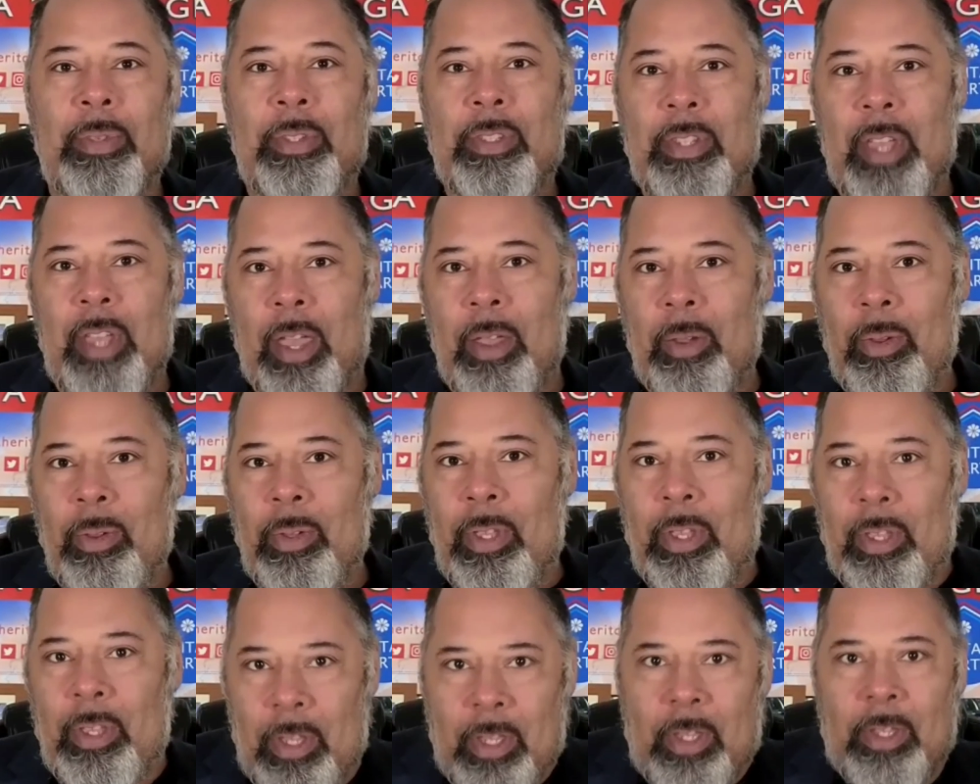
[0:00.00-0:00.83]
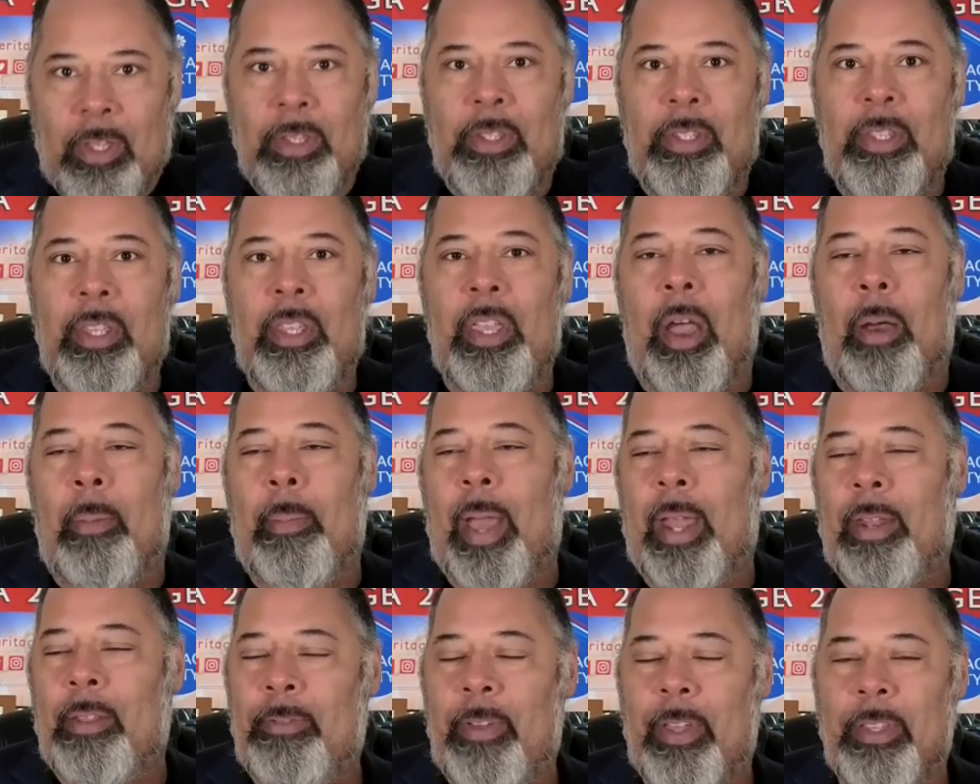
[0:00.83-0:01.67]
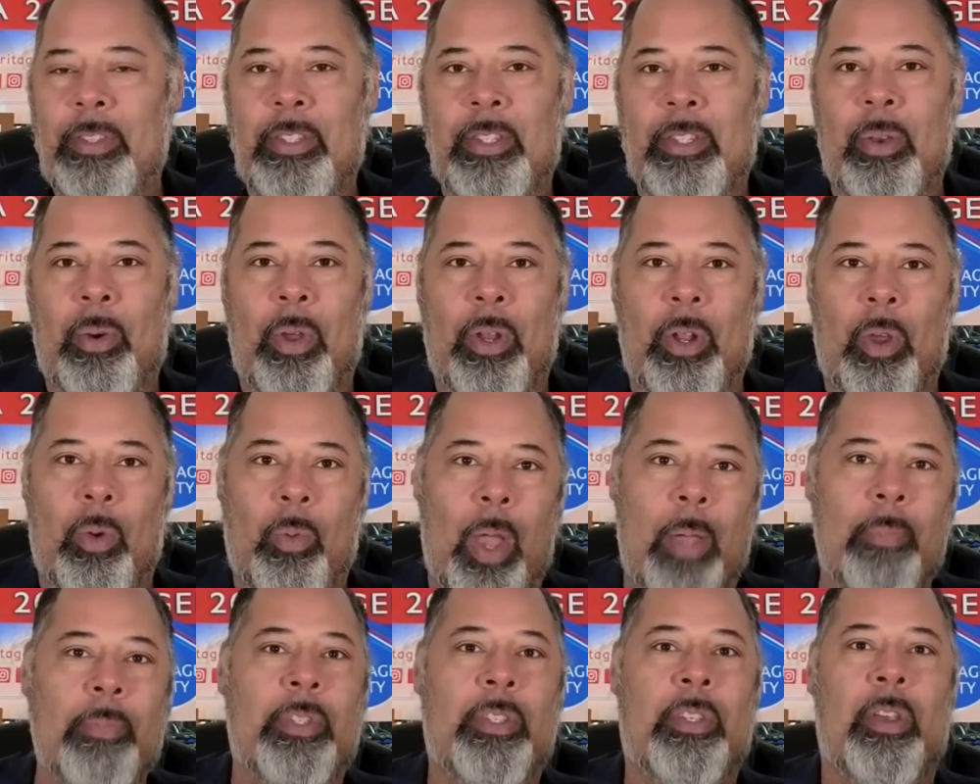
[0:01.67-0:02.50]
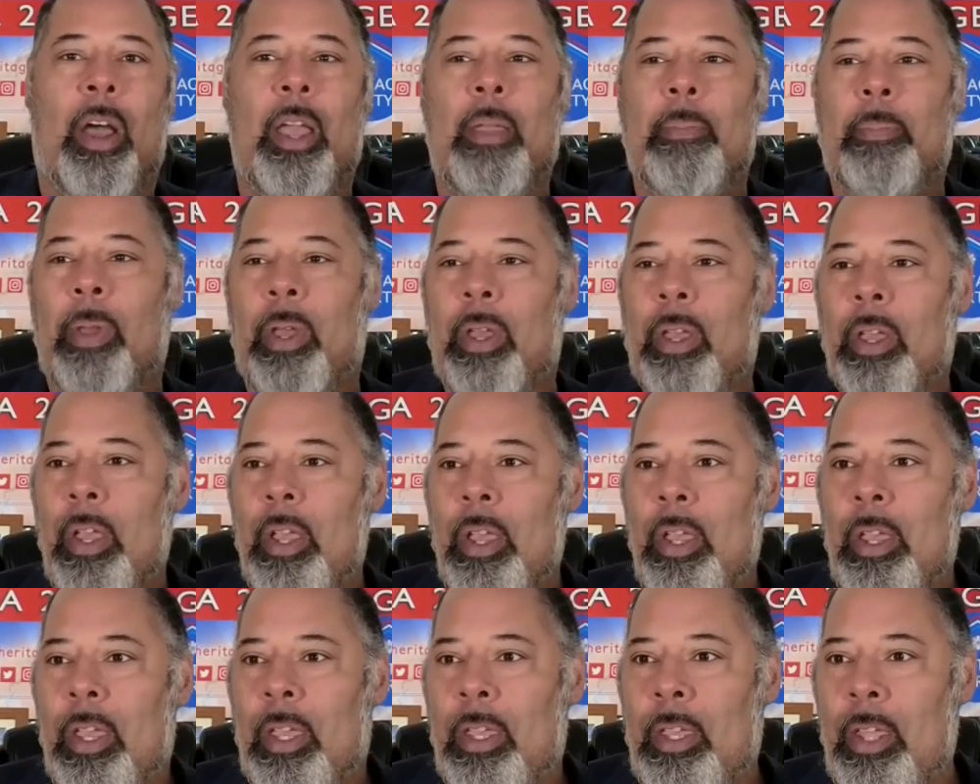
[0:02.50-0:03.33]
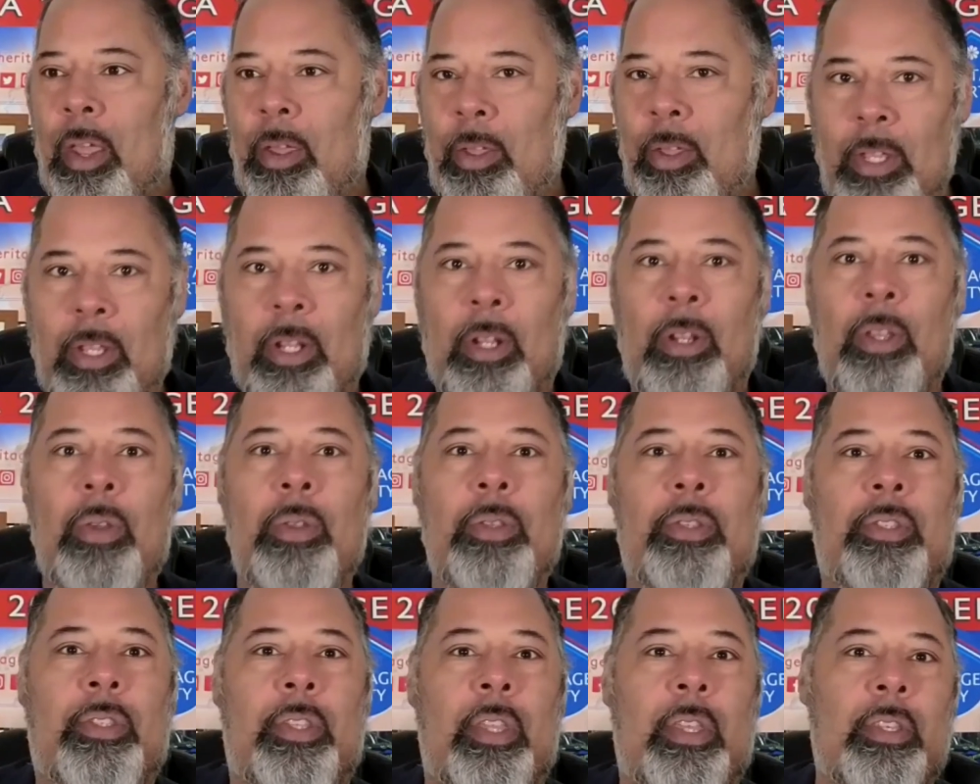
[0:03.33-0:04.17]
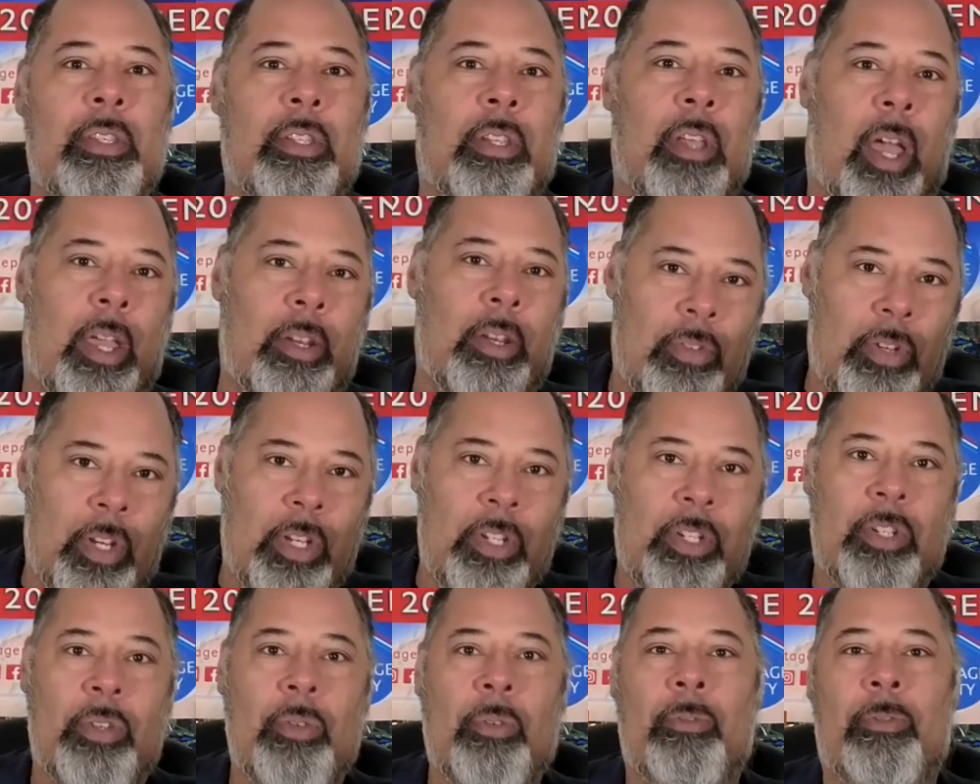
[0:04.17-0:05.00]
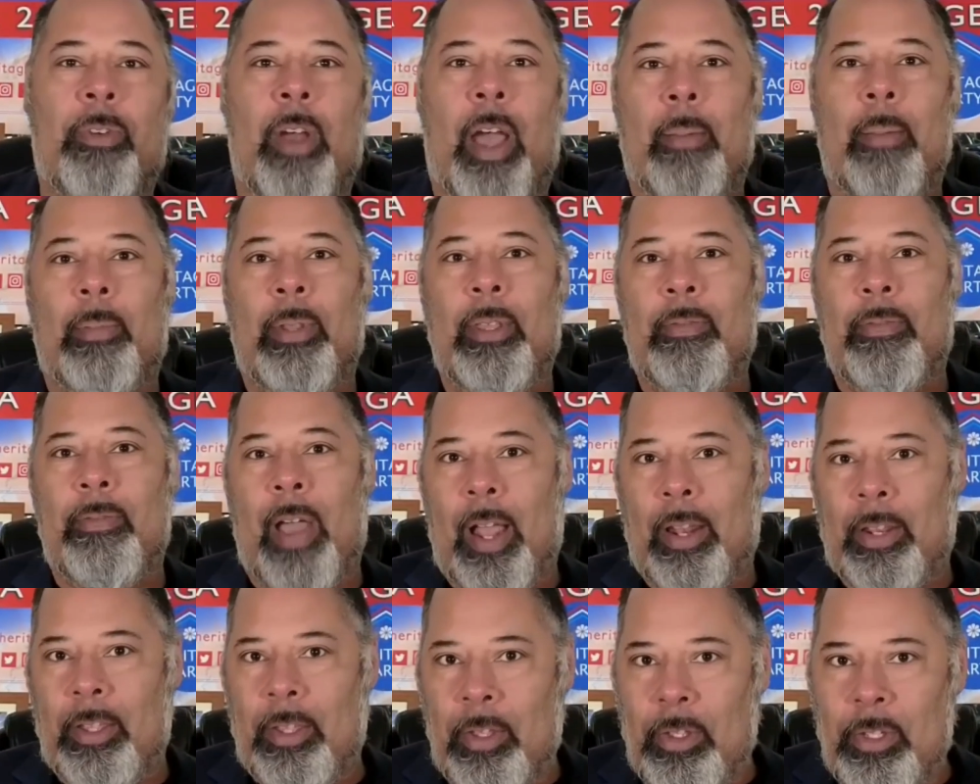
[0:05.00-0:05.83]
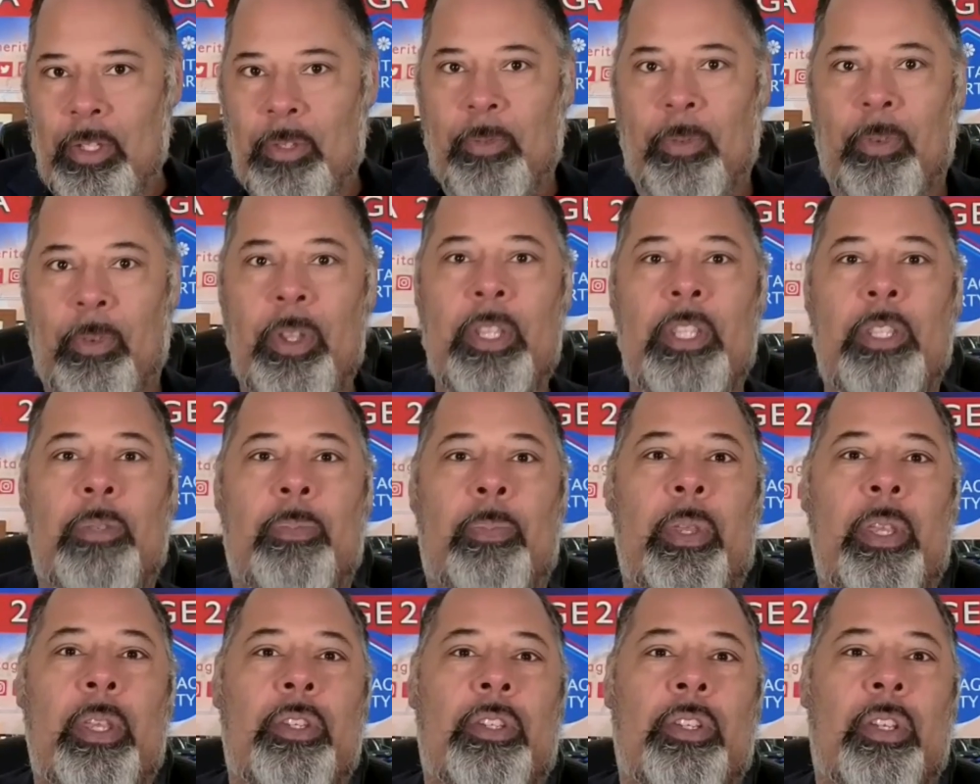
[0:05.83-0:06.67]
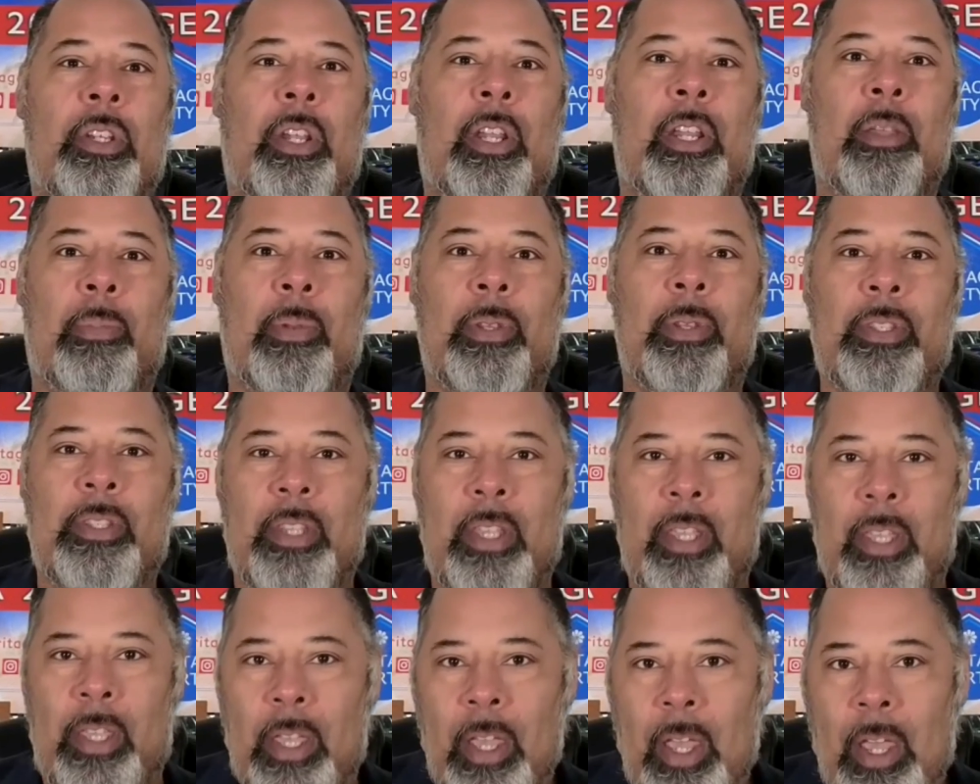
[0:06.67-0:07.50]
So you can see our manifesto on our website, but it includes things like traditional family values, free speech and liberty,